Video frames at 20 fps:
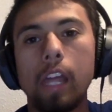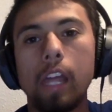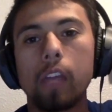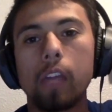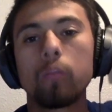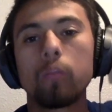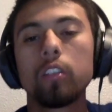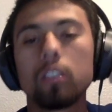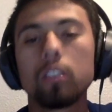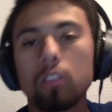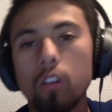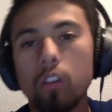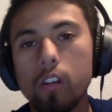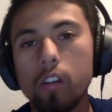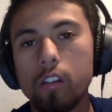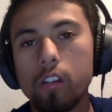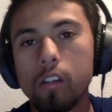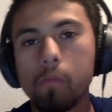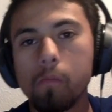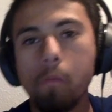when you're
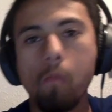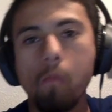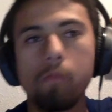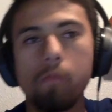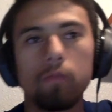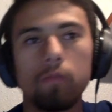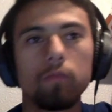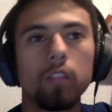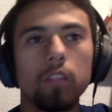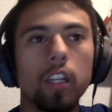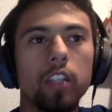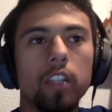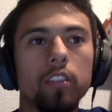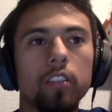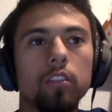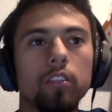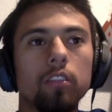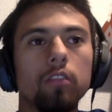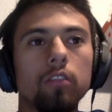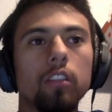growing up and
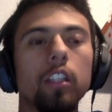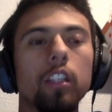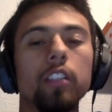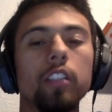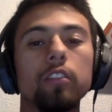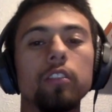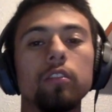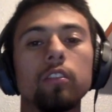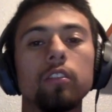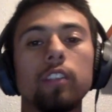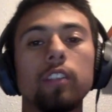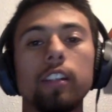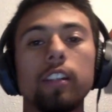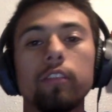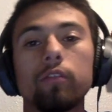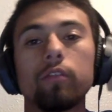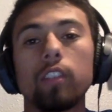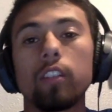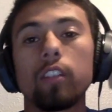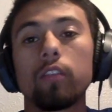you don't have
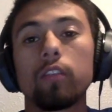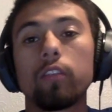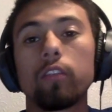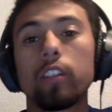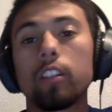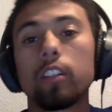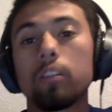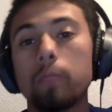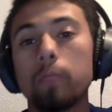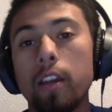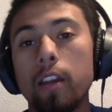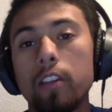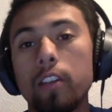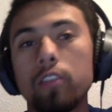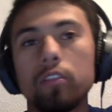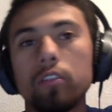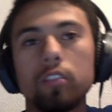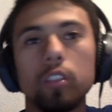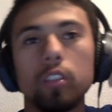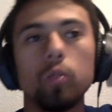very good
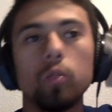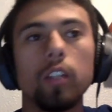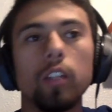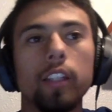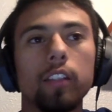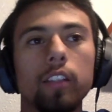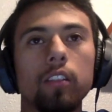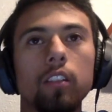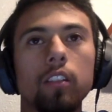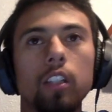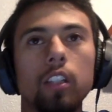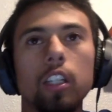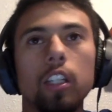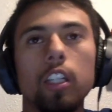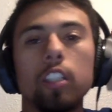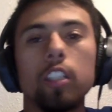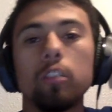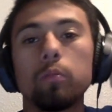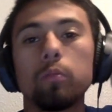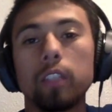manners, you
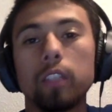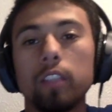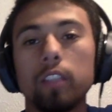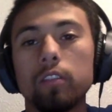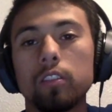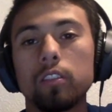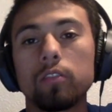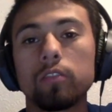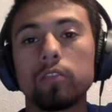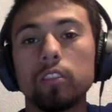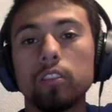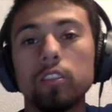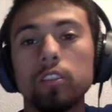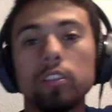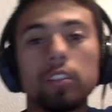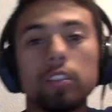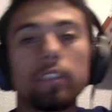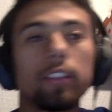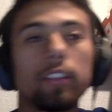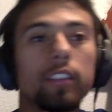you play with your food and
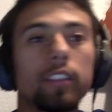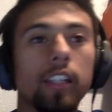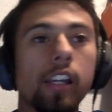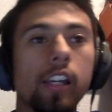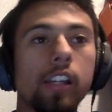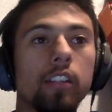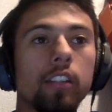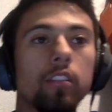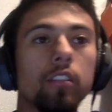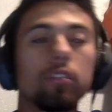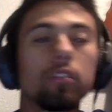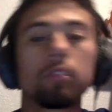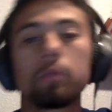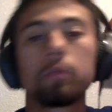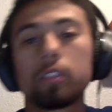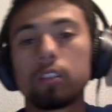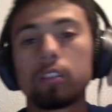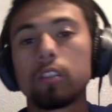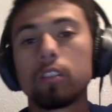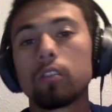like that, and those are
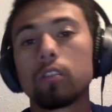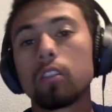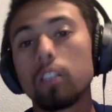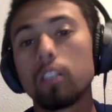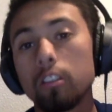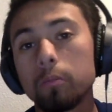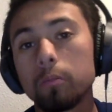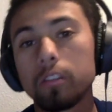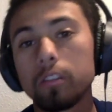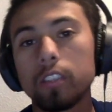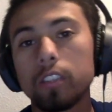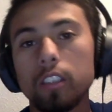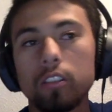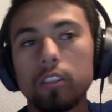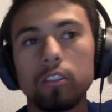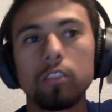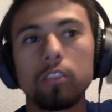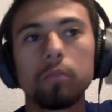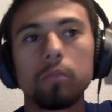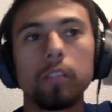little mistakes,
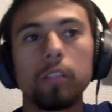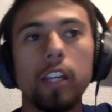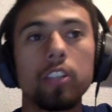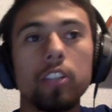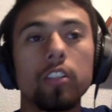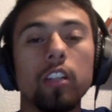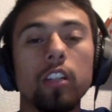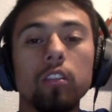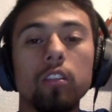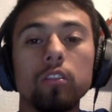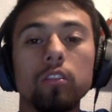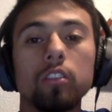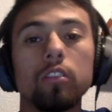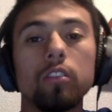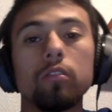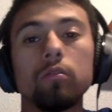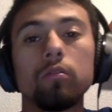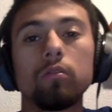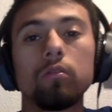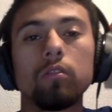you know. But as you get older,
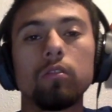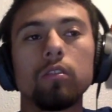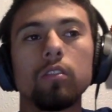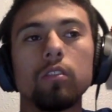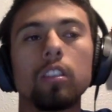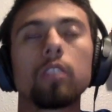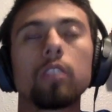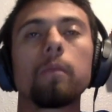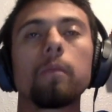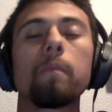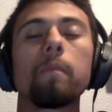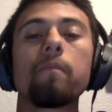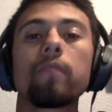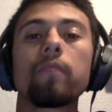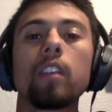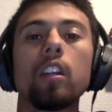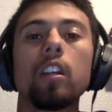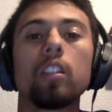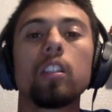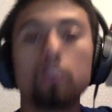you
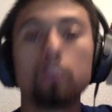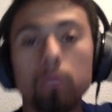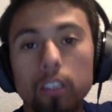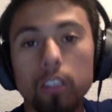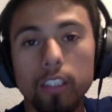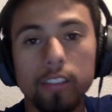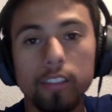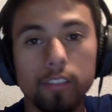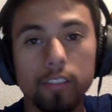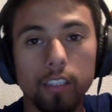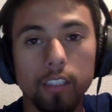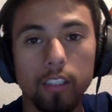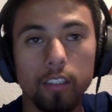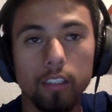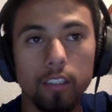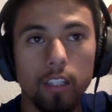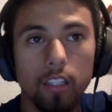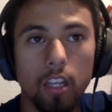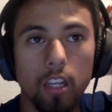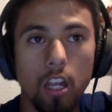realize that
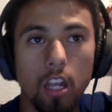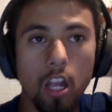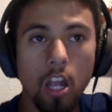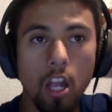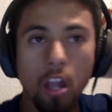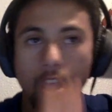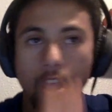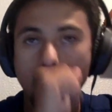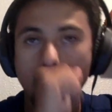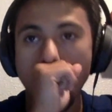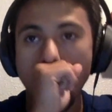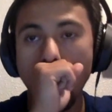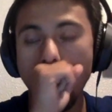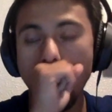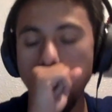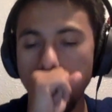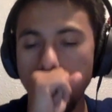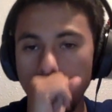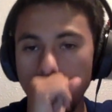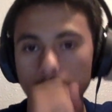
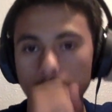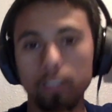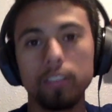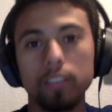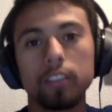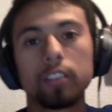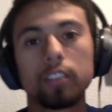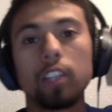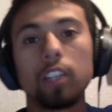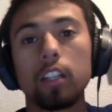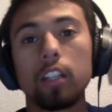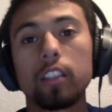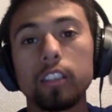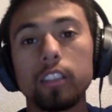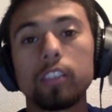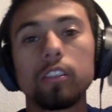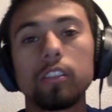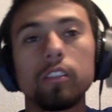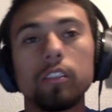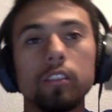it's not
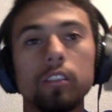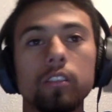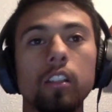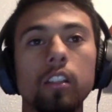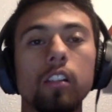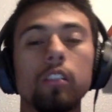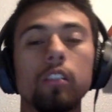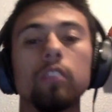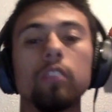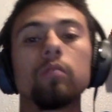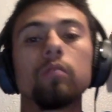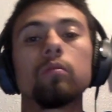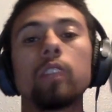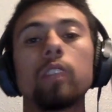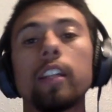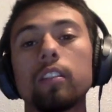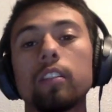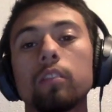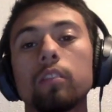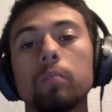good. It's not
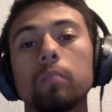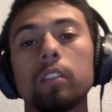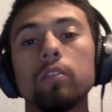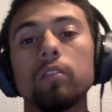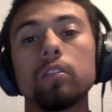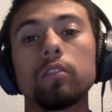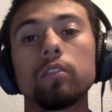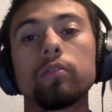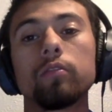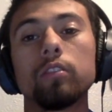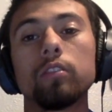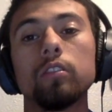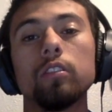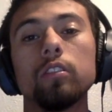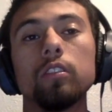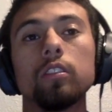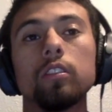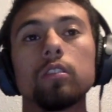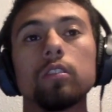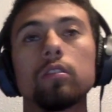right to play with your food,
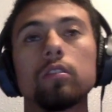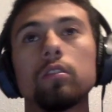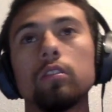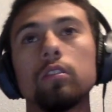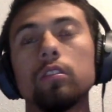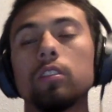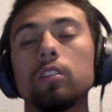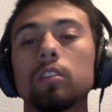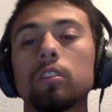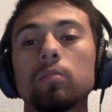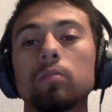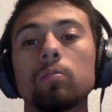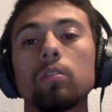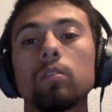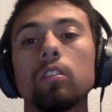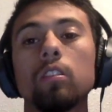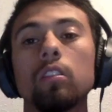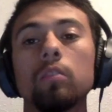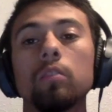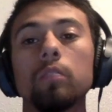and it's
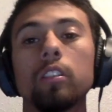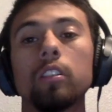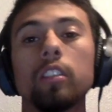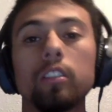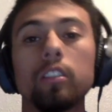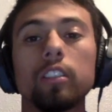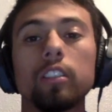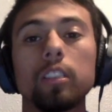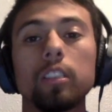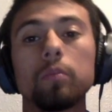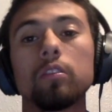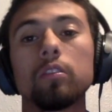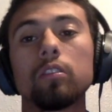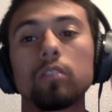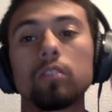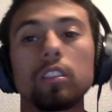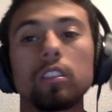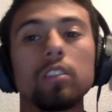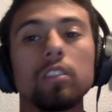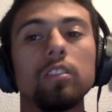the dinner table is
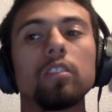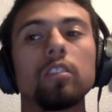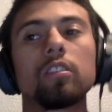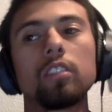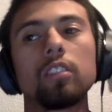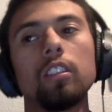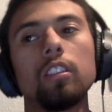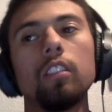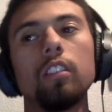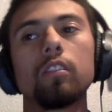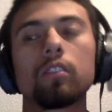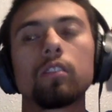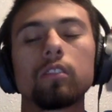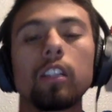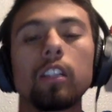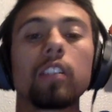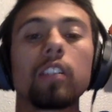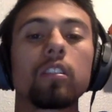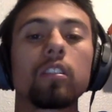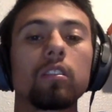strictly just to eat. So
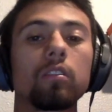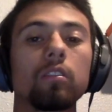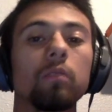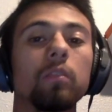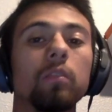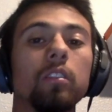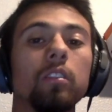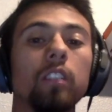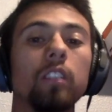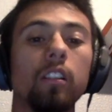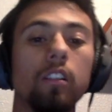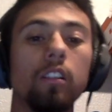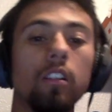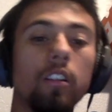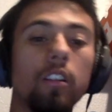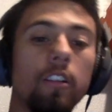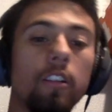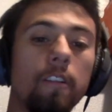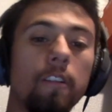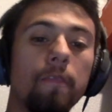that's something
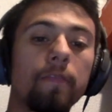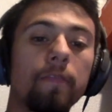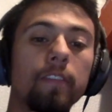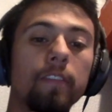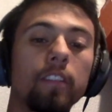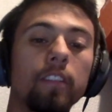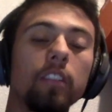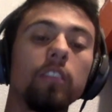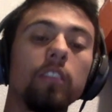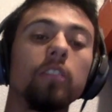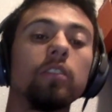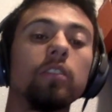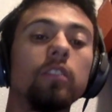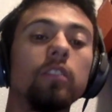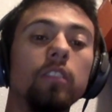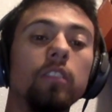that